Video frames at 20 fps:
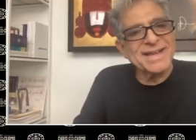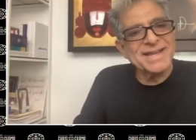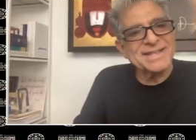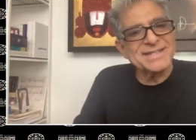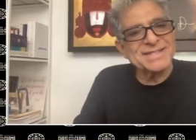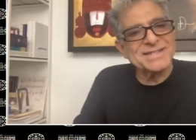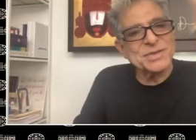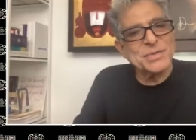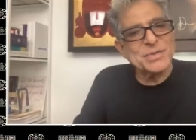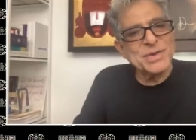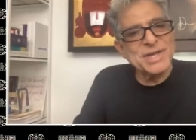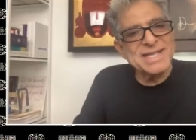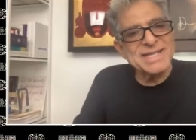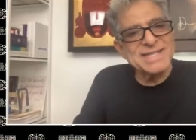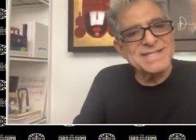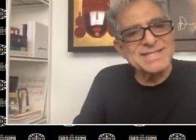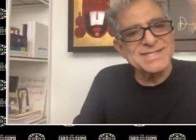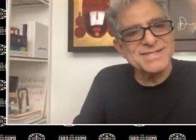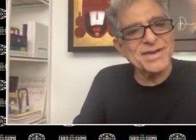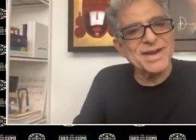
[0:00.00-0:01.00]
in
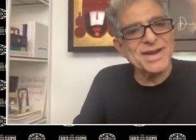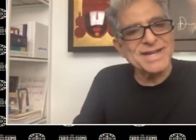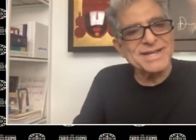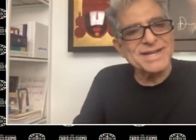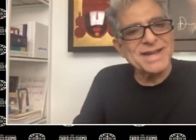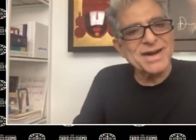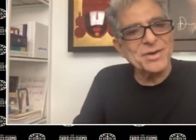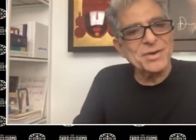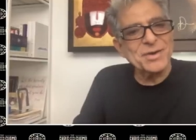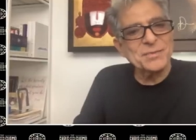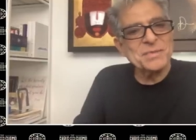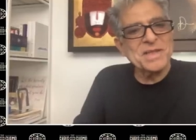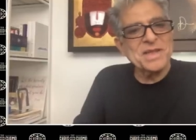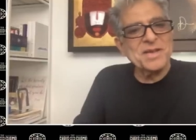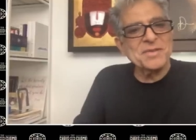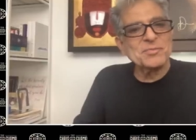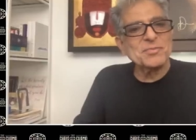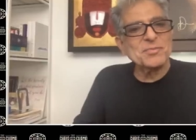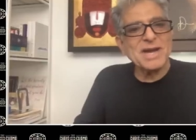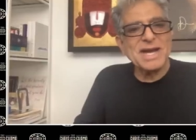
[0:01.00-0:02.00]
Queens right now.
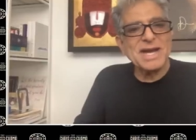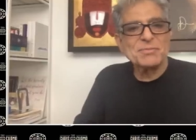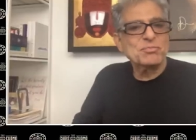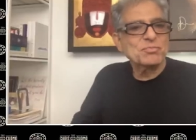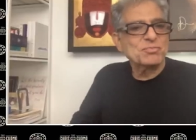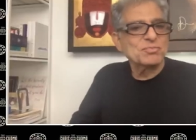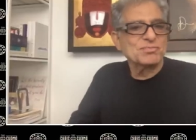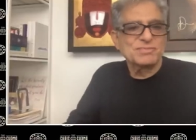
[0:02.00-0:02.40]
by